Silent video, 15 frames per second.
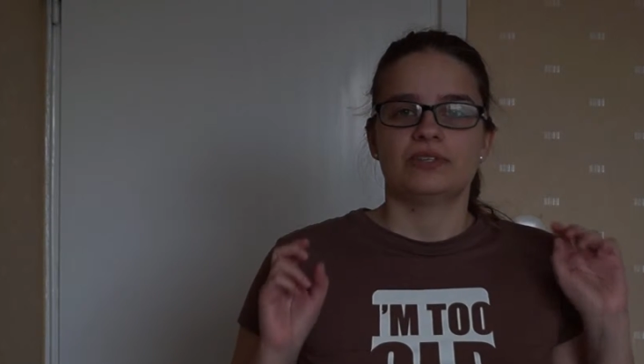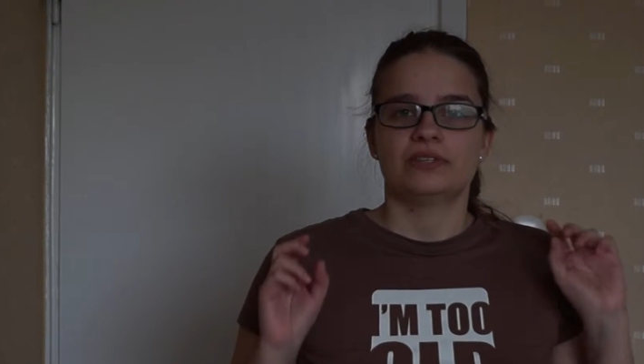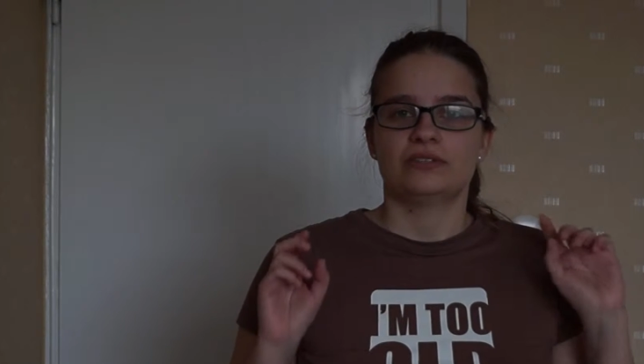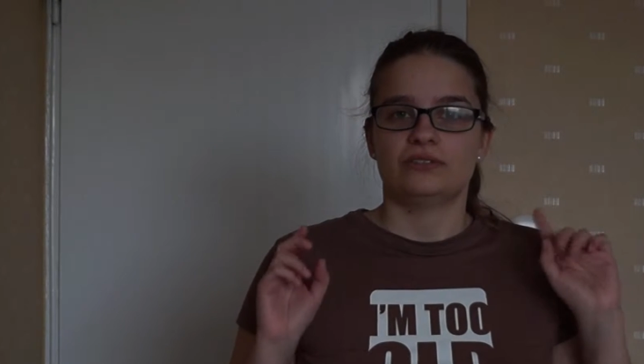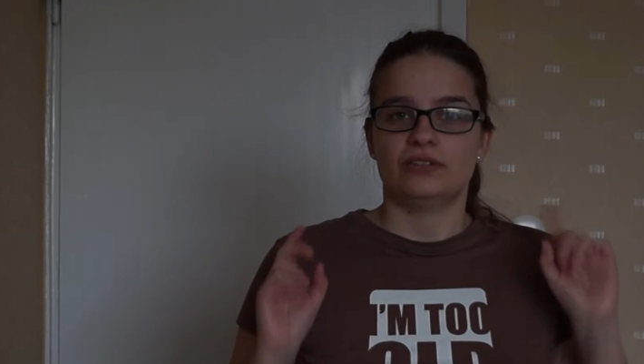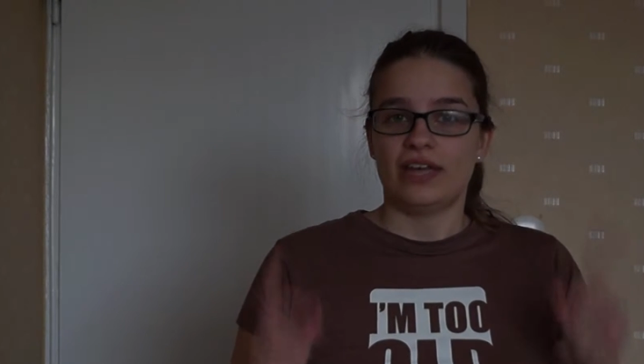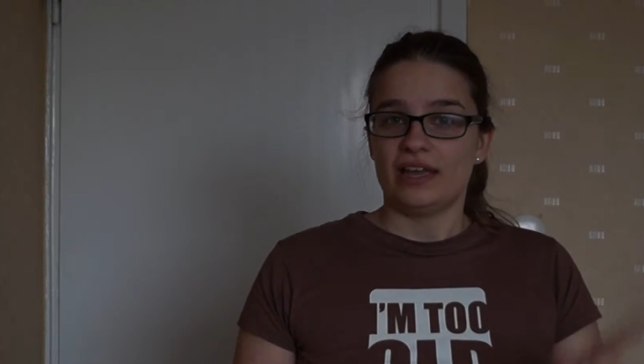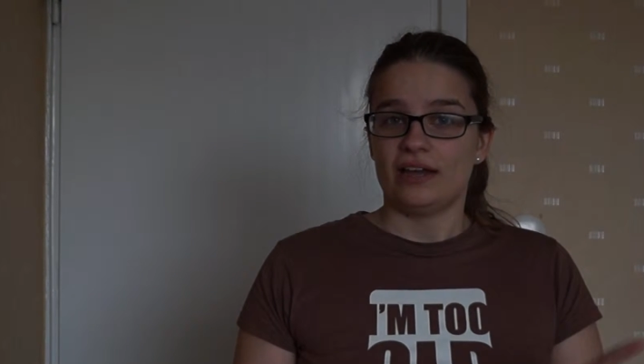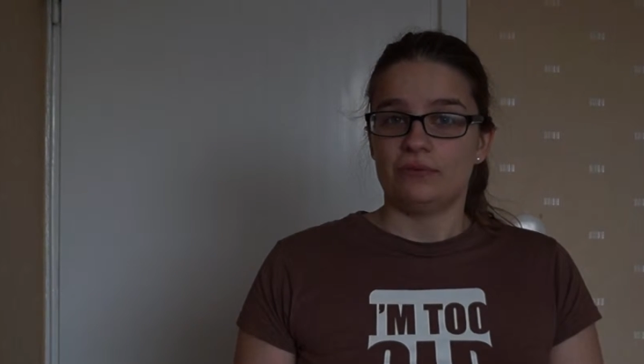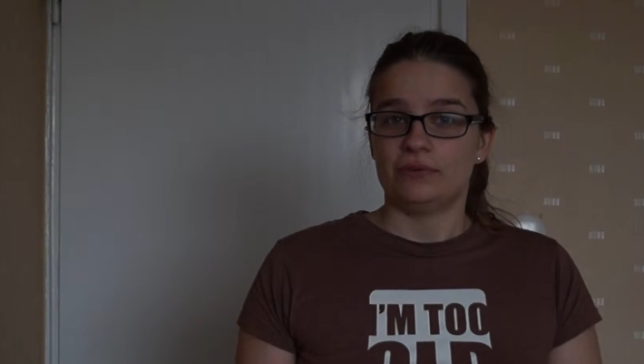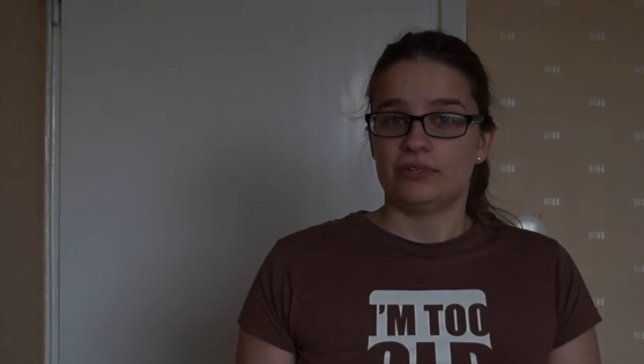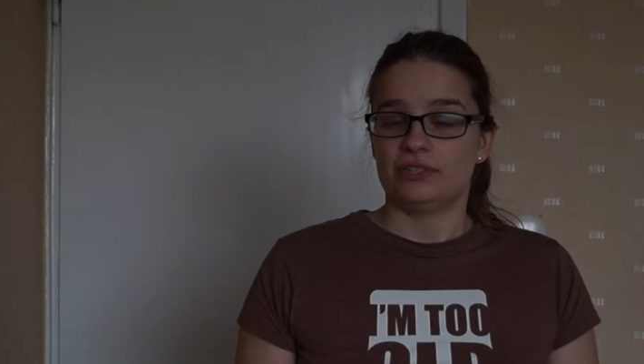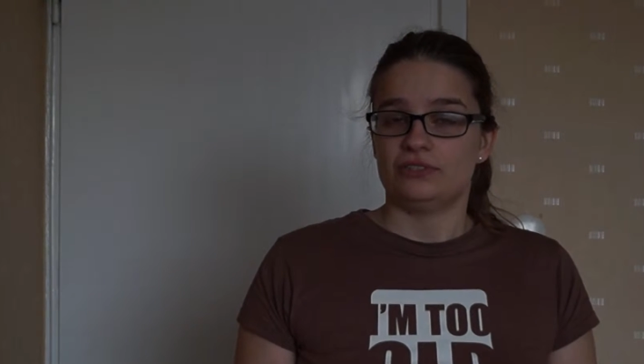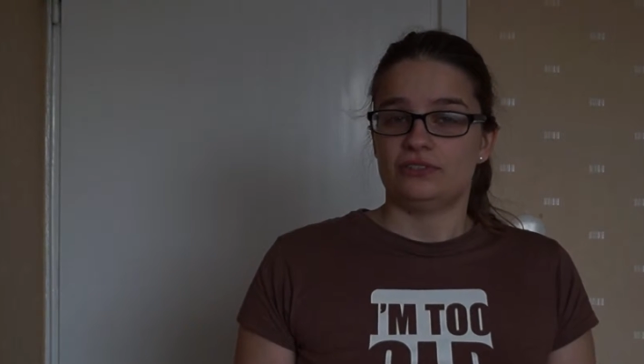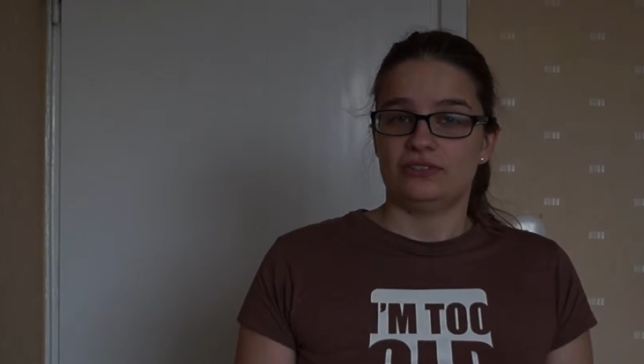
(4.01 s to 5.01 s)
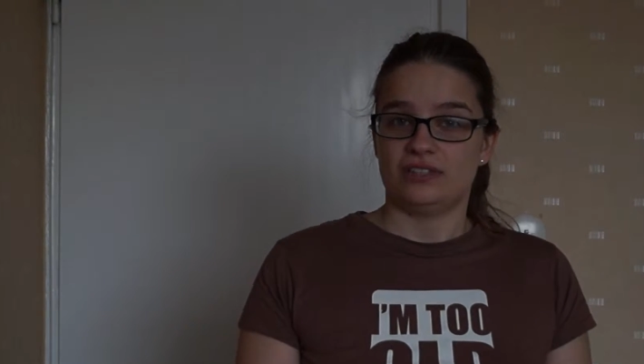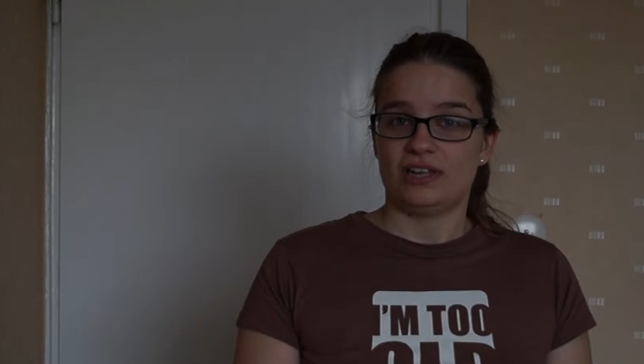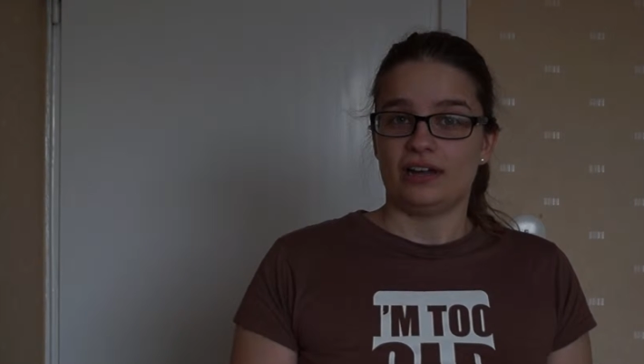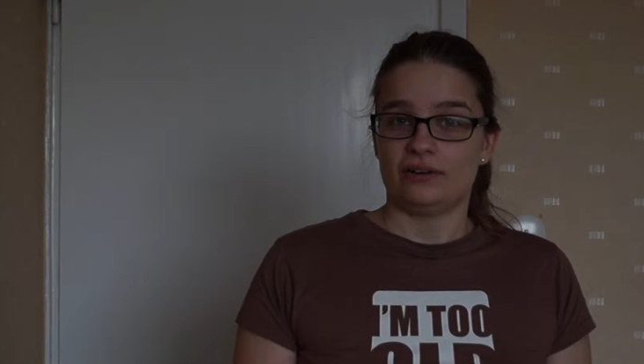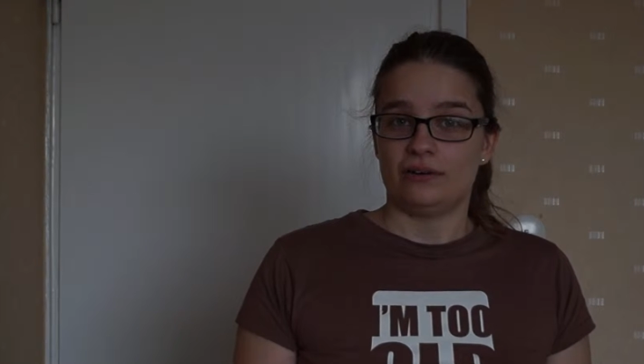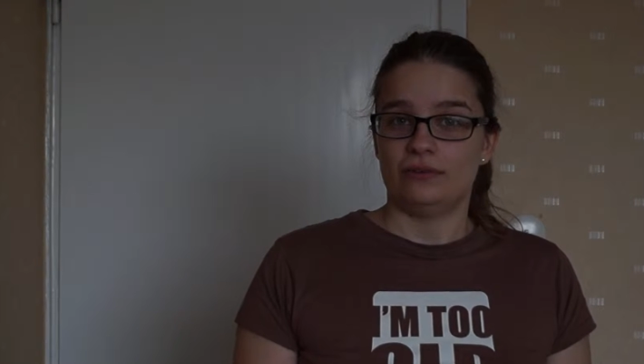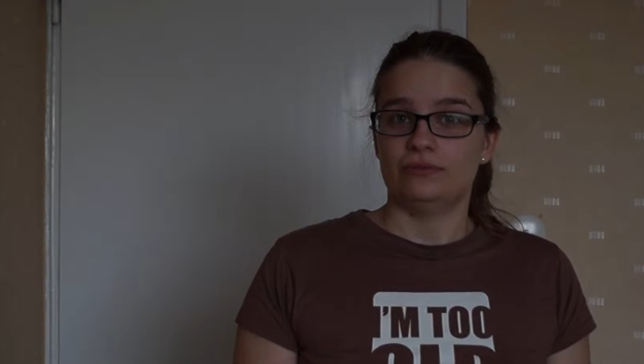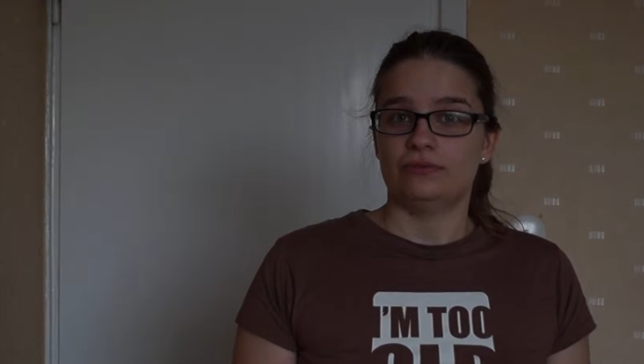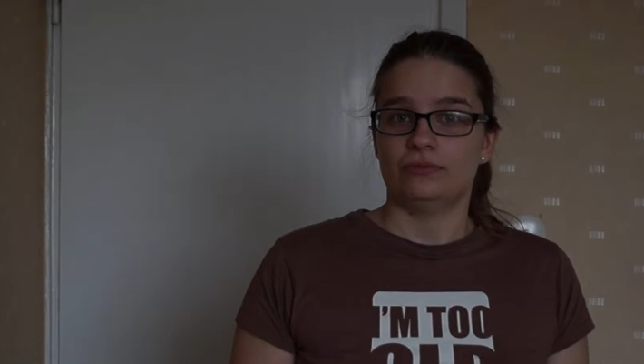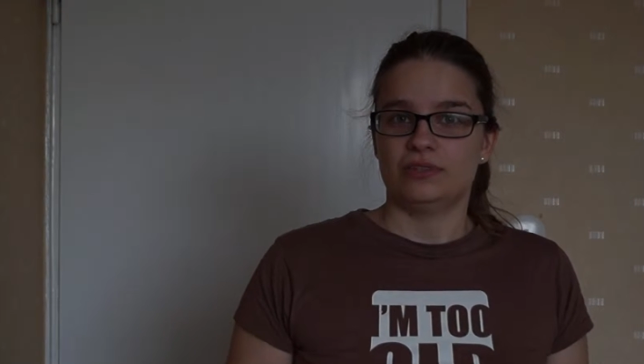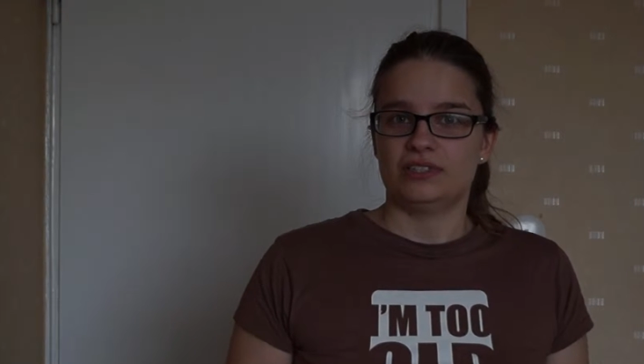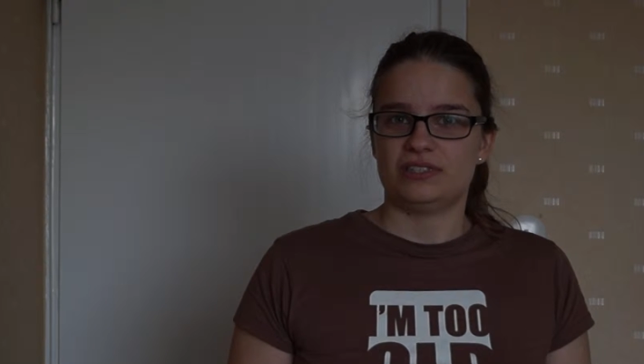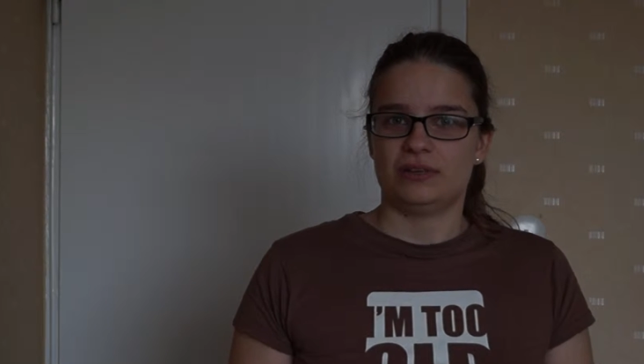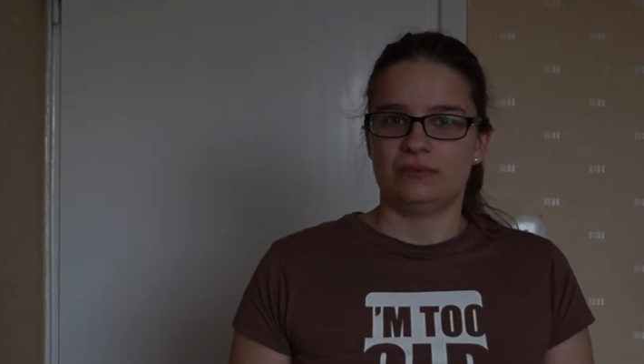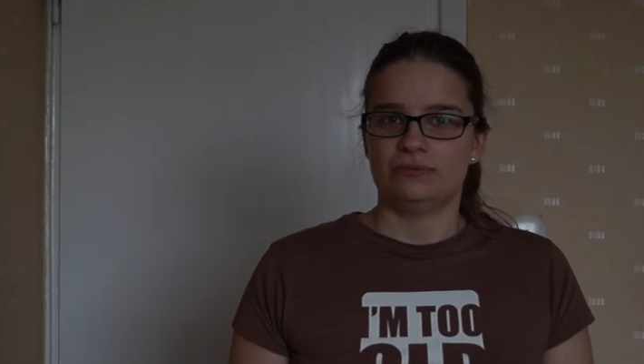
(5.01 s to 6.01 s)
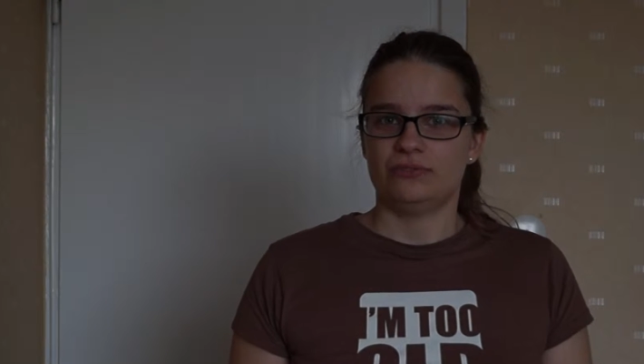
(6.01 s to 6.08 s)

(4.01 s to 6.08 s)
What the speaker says: Today I wanted to start off with some